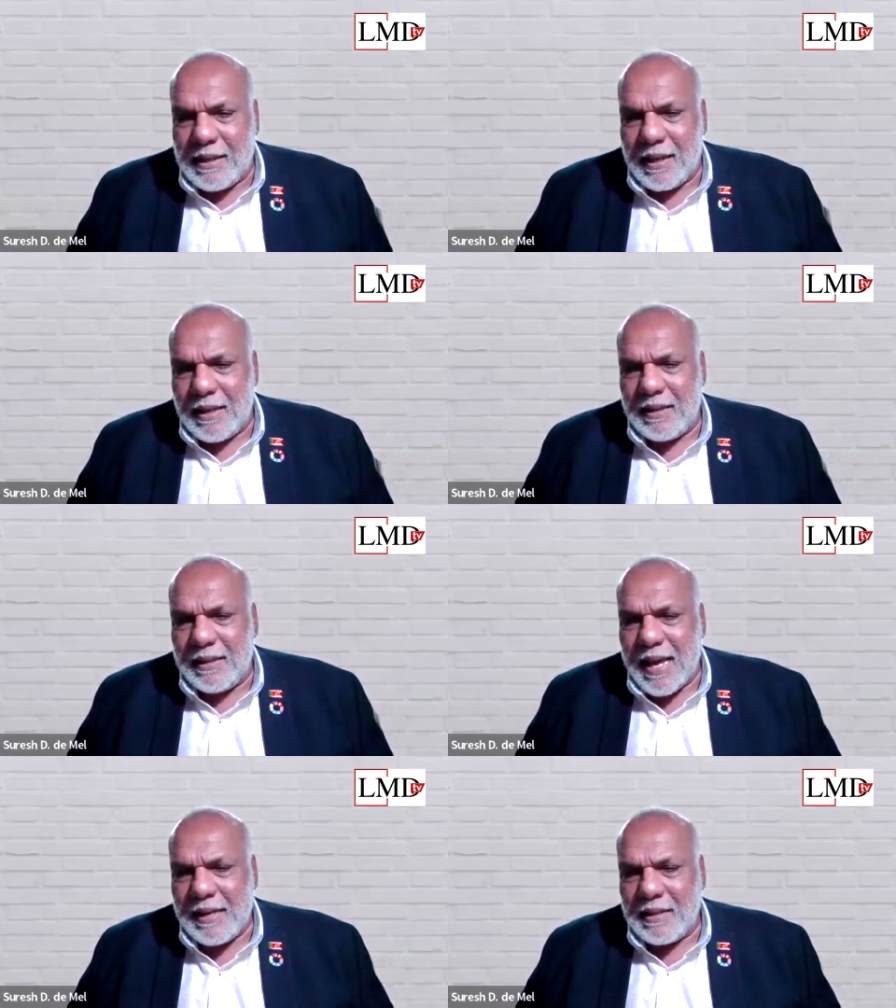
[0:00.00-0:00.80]

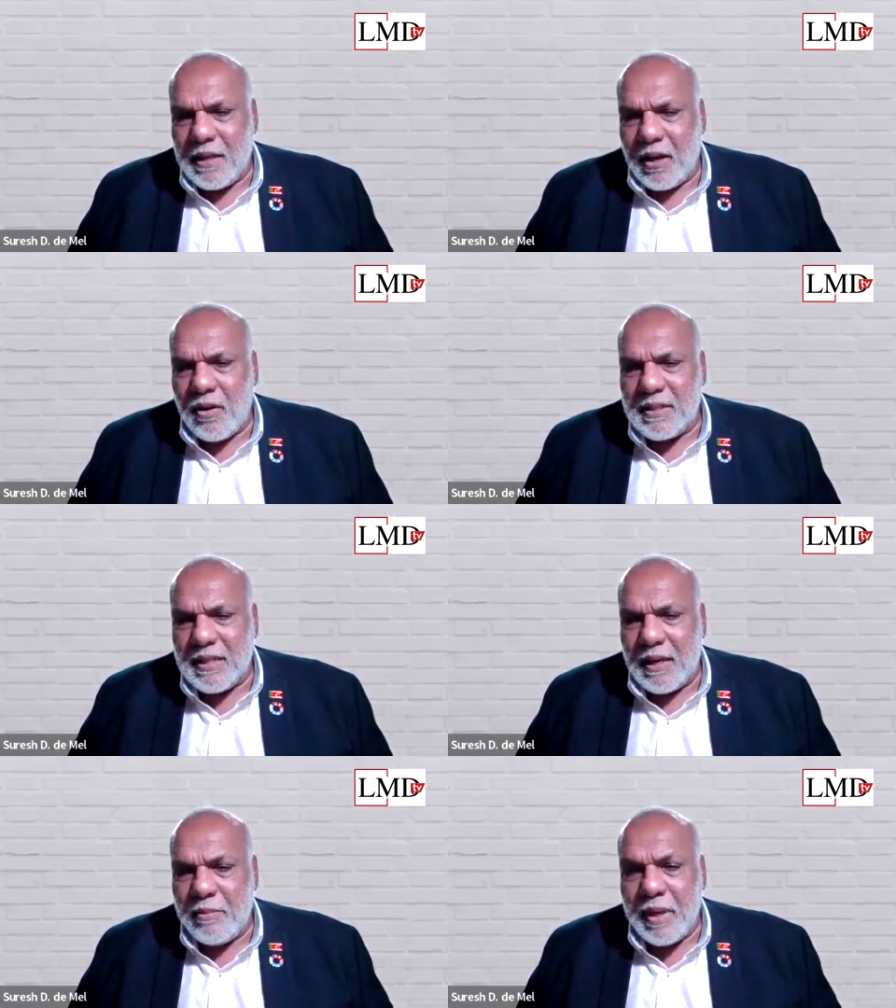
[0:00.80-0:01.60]
that Ceylon
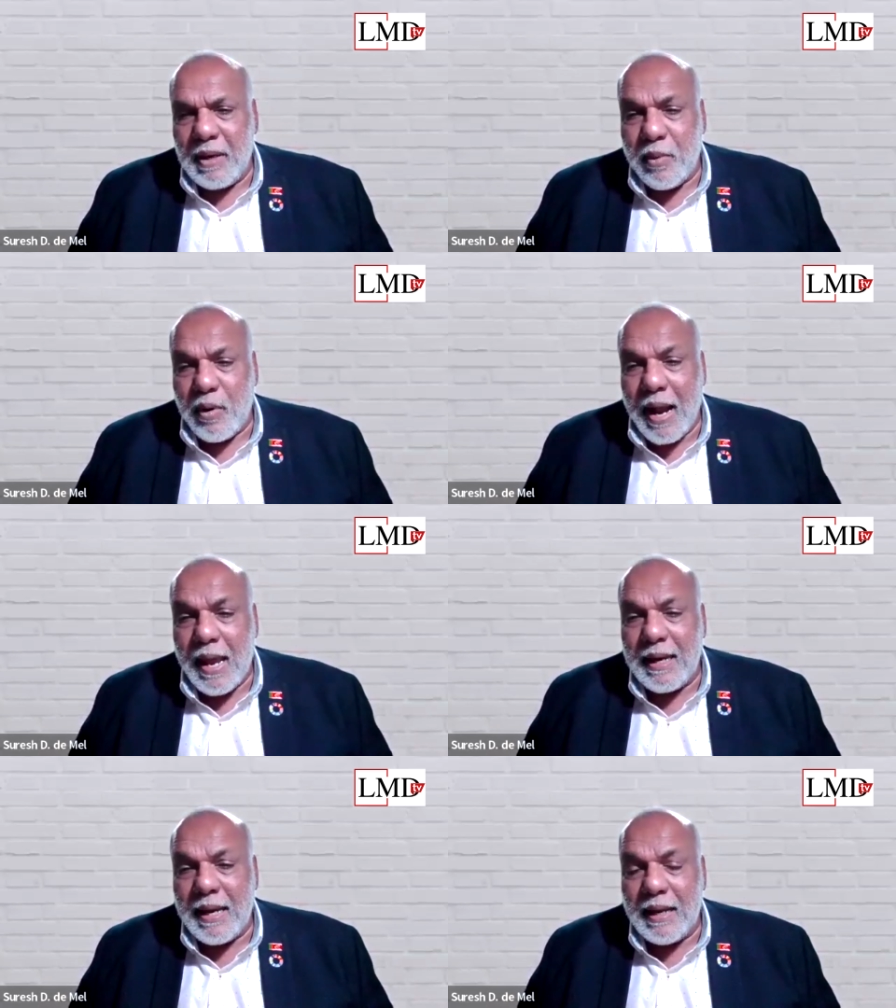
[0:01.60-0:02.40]
cinnamon
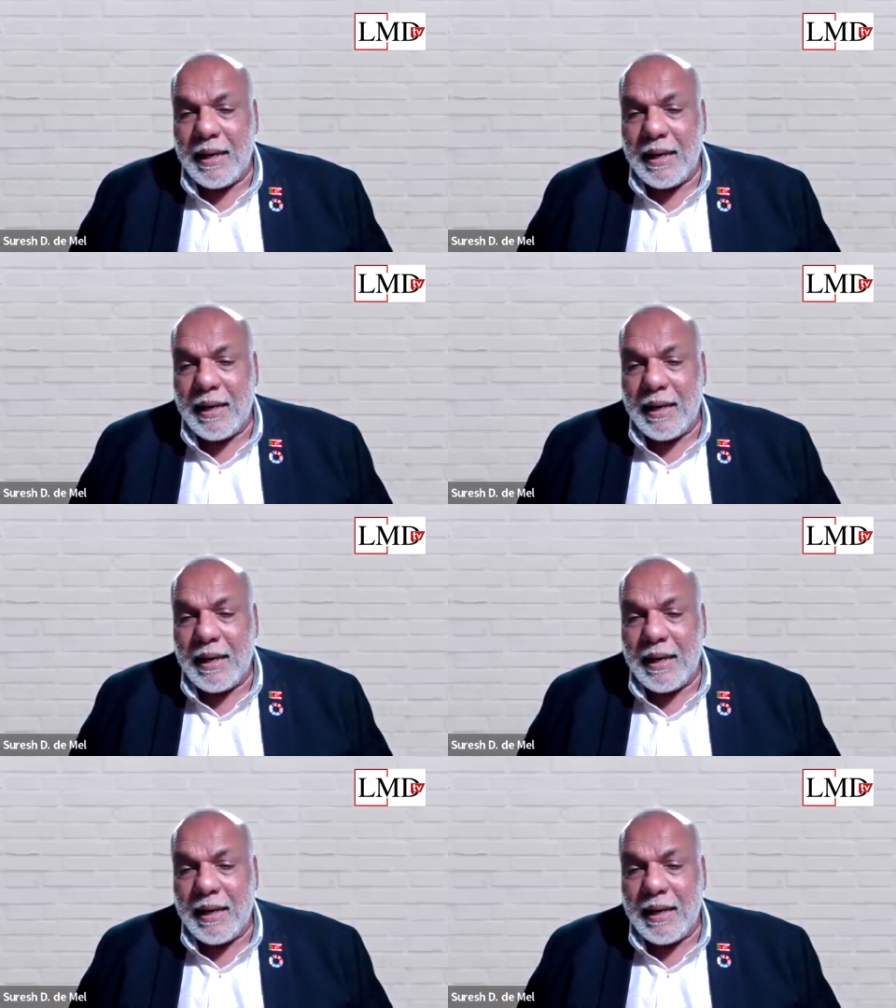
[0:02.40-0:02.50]
brand